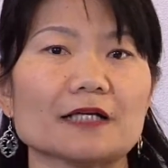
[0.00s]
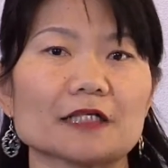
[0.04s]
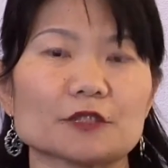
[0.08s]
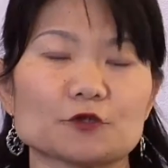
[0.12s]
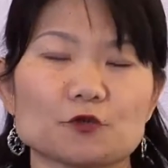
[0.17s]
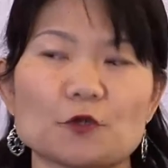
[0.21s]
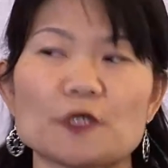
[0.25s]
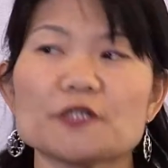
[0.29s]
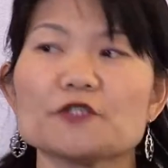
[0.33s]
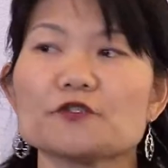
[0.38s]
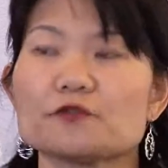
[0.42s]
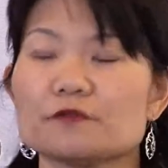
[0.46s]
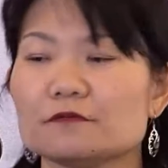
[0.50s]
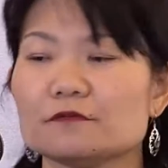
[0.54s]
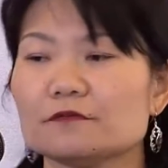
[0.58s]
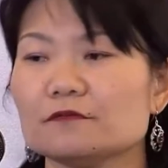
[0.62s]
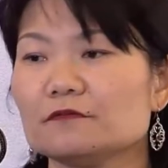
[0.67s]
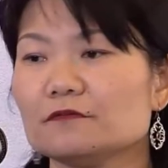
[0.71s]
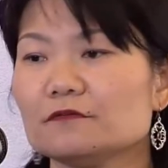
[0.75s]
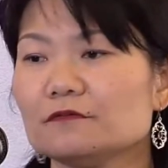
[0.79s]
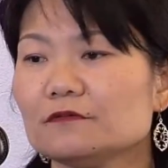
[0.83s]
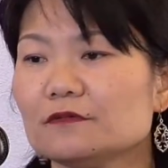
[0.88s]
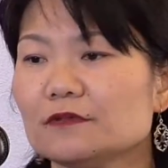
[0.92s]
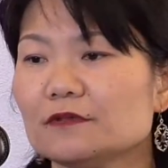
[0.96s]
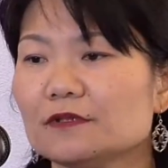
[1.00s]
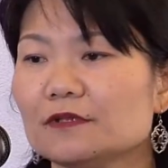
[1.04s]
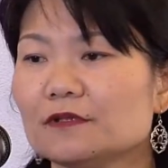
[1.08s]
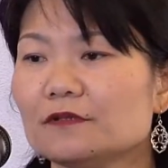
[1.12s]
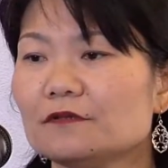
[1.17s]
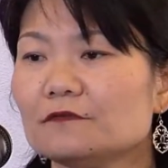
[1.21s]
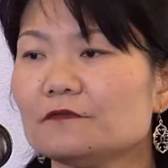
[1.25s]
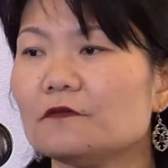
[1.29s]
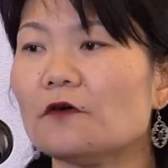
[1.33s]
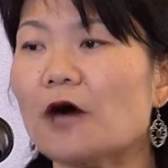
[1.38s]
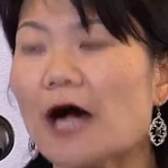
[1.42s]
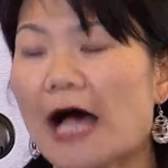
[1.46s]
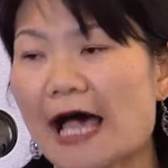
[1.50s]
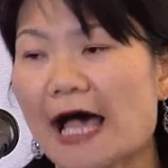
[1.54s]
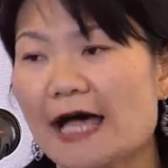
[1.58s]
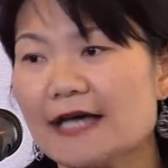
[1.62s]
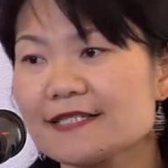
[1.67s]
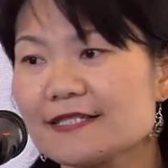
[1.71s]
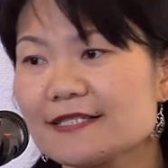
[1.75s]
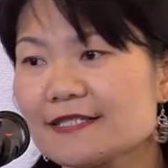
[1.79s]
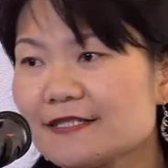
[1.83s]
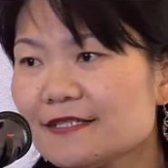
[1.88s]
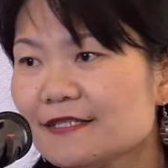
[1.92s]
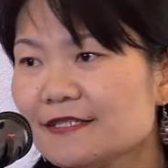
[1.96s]
question for
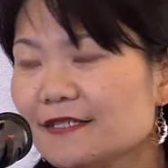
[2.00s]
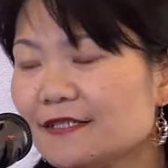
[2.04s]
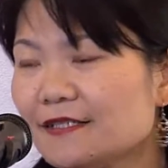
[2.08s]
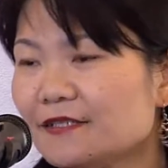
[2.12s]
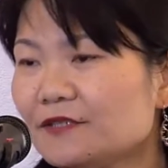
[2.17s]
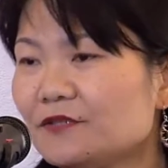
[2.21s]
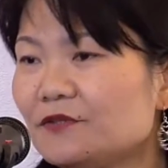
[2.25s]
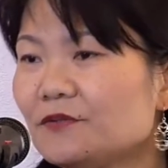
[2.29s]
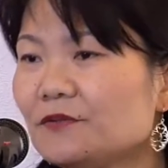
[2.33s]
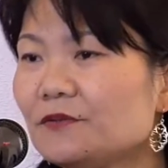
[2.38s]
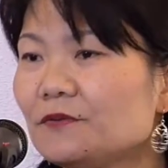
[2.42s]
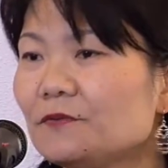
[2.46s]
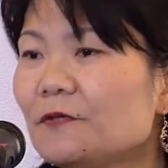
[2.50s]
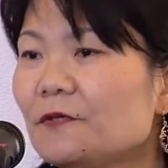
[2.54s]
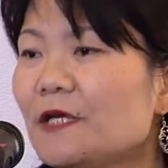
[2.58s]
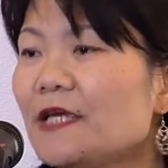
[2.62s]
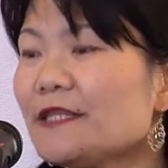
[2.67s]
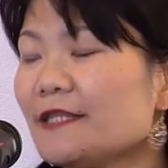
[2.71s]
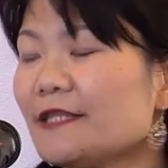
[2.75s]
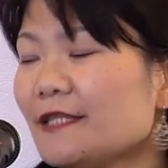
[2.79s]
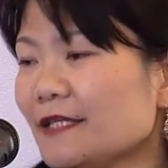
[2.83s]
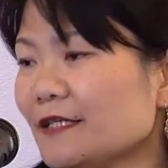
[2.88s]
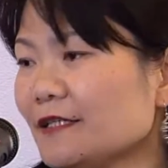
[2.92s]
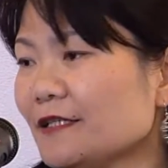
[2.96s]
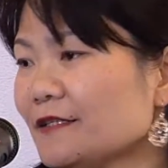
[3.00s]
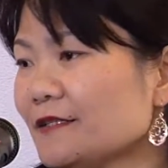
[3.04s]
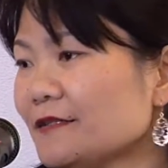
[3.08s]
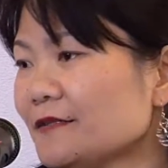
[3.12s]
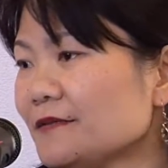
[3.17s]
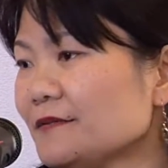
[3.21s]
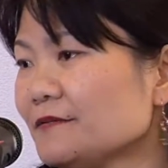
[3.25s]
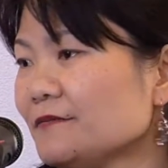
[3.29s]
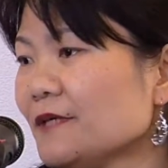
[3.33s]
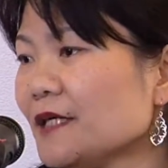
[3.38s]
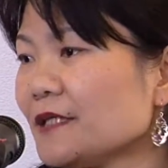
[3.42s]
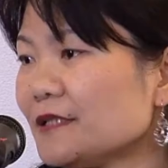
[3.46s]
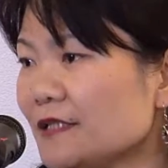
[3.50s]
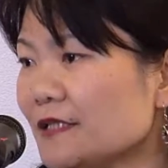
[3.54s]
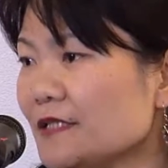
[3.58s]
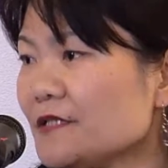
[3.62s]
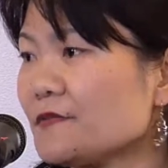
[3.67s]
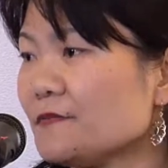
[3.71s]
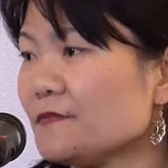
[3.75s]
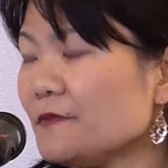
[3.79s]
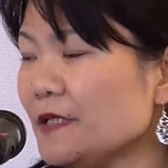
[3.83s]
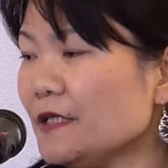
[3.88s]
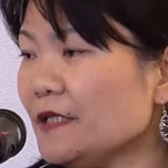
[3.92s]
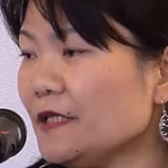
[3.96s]
us to rethink what
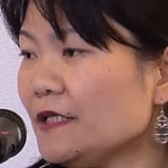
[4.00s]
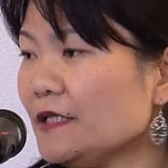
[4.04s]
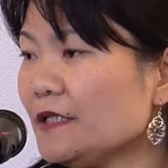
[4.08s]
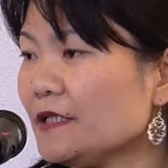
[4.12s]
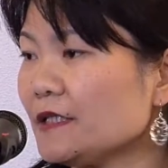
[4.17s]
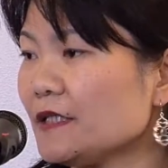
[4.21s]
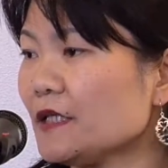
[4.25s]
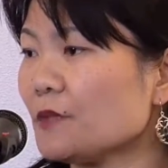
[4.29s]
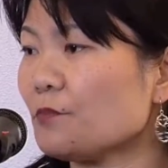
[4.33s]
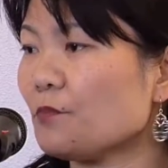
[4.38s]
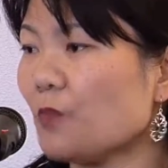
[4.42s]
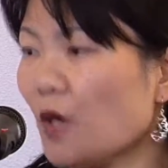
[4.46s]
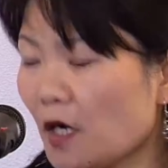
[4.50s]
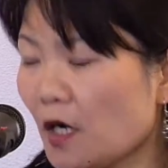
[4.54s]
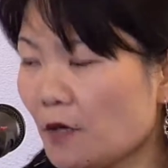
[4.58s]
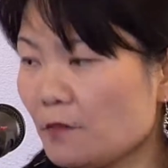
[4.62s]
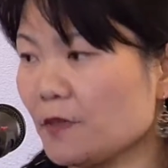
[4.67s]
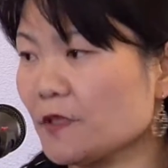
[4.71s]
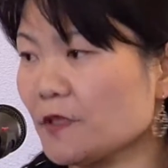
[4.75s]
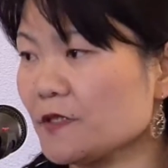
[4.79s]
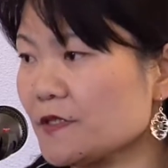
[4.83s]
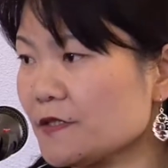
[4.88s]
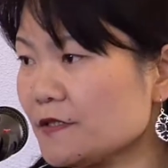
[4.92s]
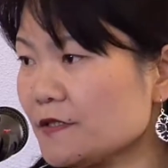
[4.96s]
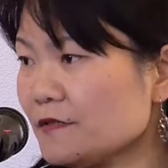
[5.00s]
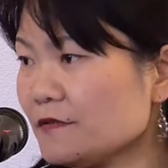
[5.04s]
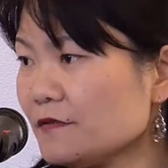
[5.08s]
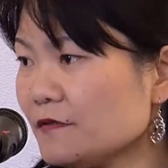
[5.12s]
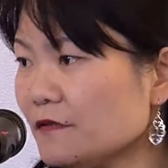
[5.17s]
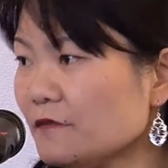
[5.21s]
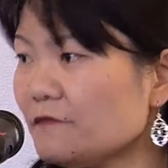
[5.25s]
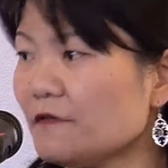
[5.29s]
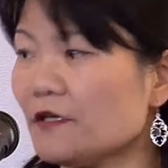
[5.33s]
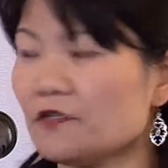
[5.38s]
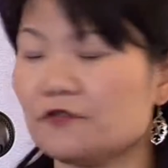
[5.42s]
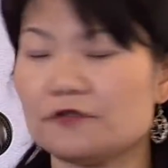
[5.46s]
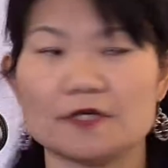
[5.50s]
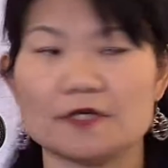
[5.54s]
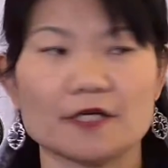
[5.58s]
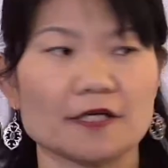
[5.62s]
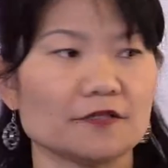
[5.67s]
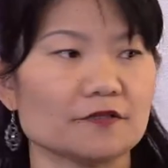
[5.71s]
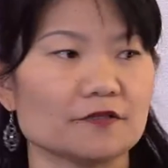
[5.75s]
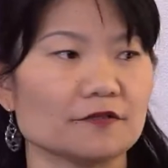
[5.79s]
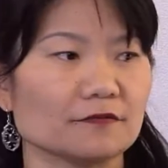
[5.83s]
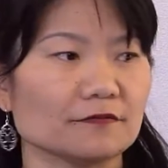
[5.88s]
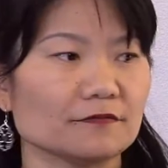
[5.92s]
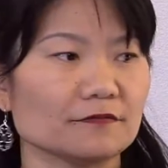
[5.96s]
is really the purpose of
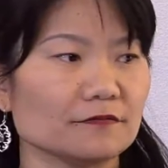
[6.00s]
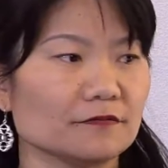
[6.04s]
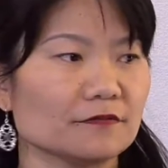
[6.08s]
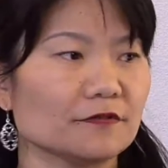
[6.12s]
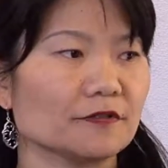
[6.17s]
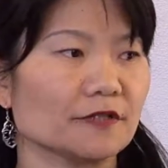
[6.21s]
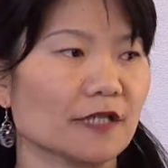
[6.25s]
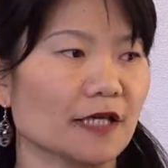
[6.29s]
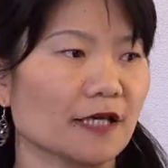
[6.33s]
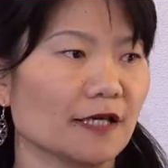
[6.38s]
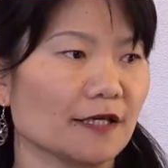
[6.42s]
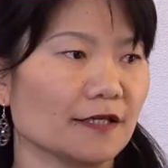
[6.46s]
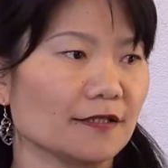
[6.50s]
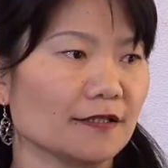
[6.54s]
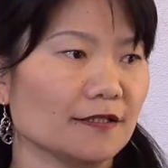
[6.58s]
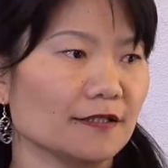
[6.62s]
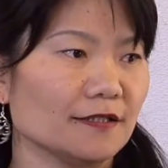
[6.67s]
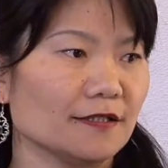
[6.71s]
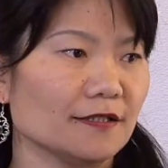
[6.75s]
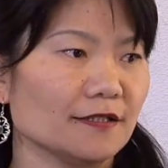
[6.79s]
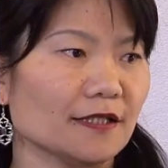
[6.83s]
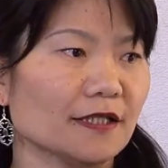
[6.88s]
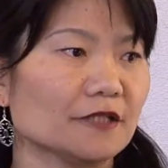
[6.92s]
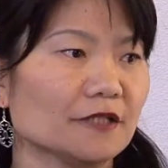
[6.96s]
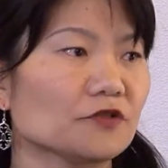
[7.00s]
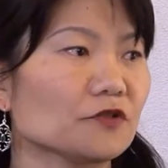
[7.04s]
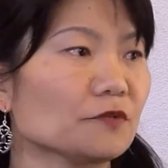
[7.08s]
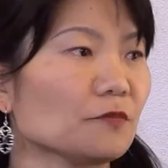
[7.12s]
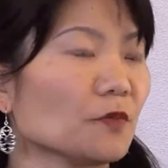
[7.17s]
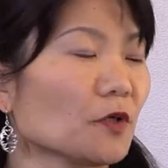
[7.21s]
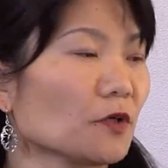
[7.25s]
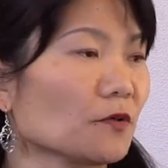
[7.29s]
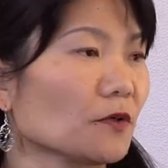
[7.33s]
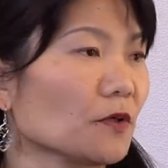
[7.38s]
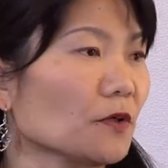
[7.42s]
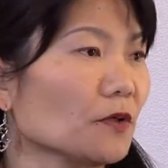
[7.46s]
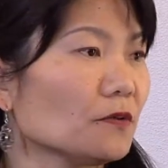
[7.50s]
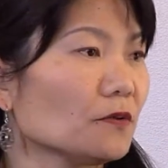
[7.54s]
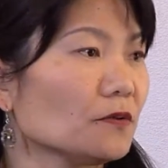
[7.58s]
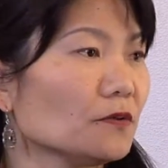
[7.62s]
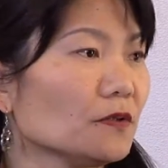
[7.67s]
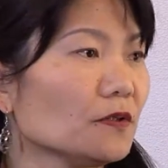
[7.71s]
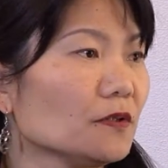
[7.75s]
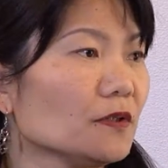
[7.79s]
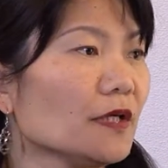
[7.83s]
education today and tomorrow,